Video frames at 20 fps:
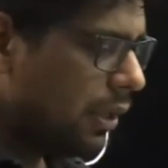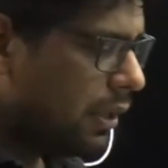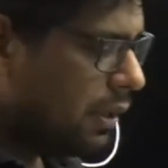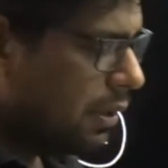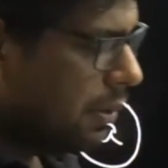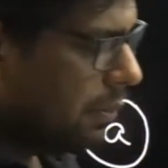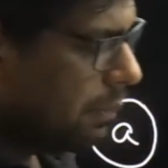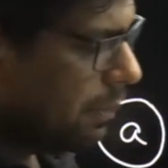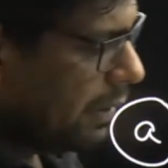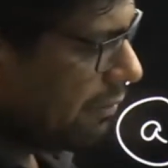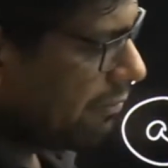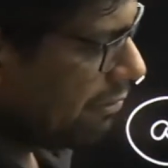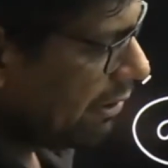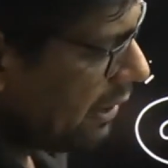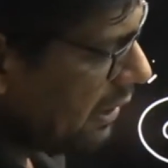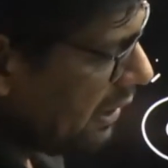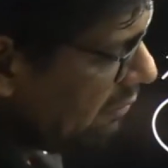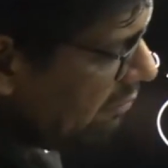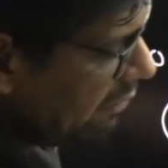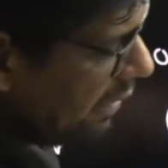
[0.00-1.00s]

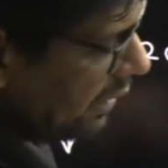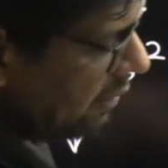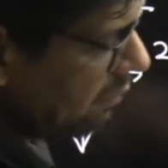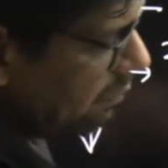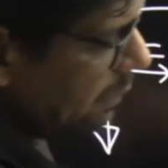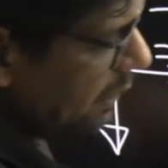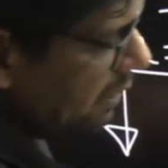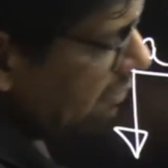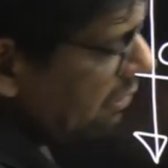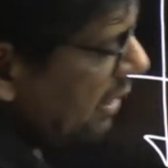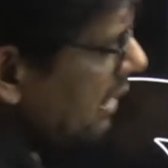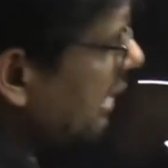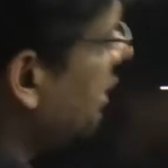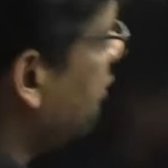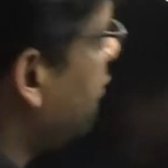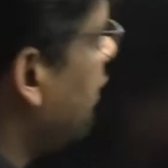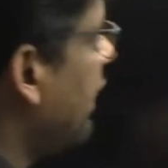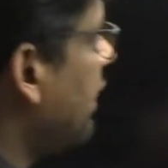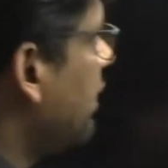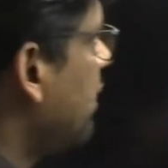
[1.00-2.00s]
Perfectly fine.
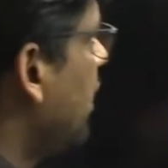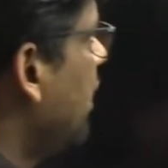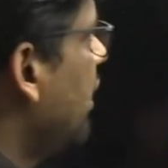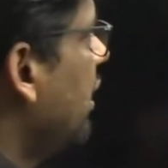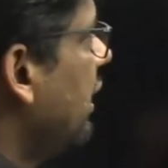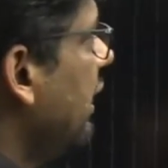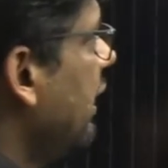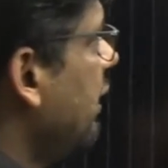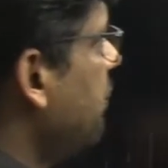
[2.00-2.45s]
Let me